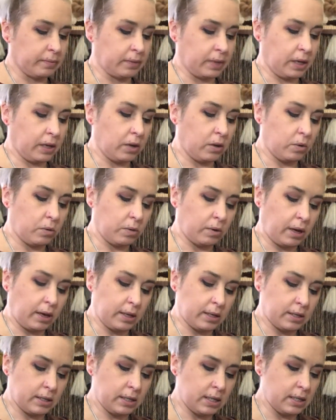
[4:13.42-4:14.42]
I know
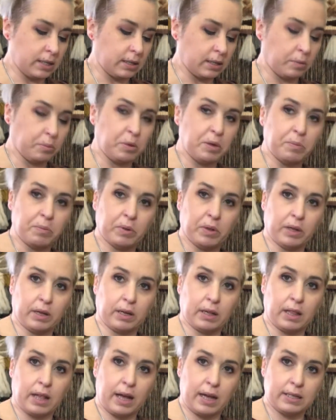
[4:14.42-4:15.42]
I see some people
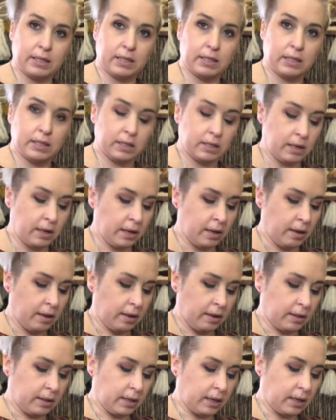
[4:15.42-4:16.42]
in classes
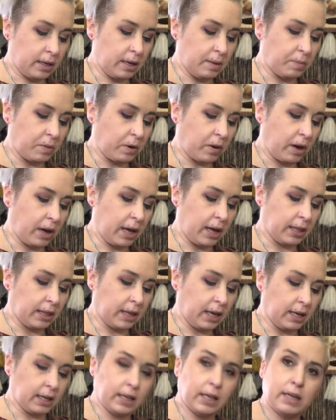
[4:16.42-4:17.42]
that keep their hand
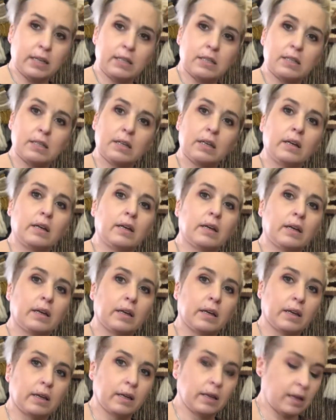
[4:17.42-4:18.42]
like this.
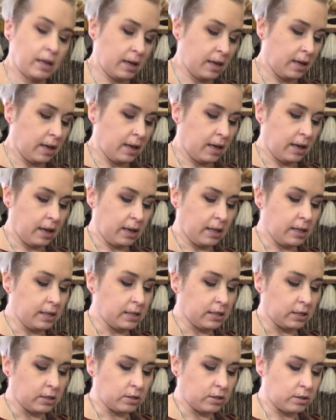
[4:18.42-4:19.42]

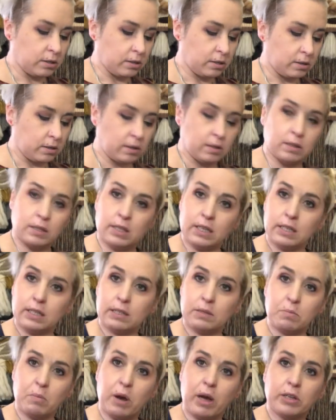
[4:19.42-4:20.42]
This is
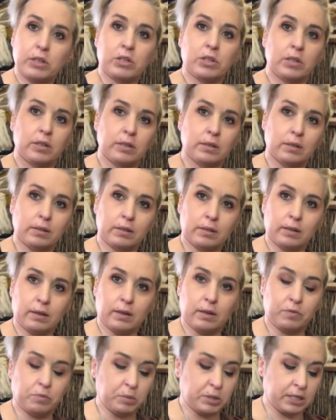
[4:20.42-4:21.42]
this much
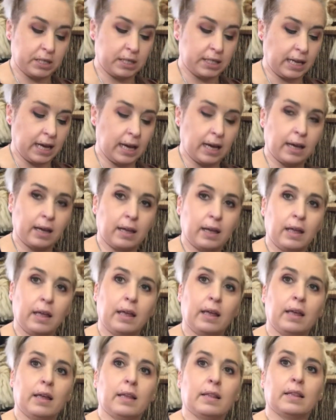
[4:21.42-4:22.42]
of mistake
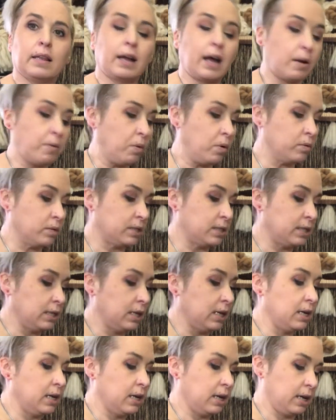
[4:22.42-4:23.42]
that I won't
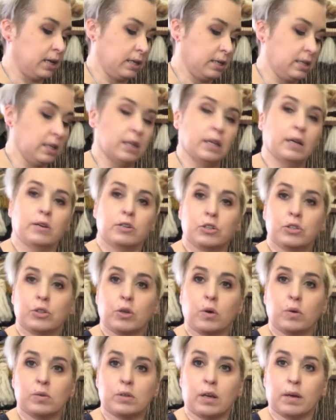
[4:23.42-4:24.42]
see until it
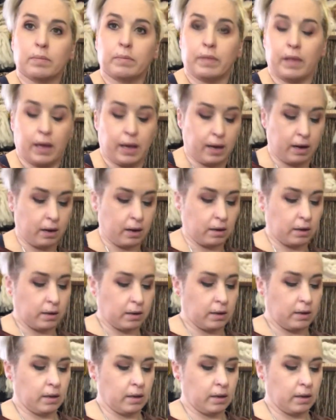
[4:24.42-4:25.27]
shows up there.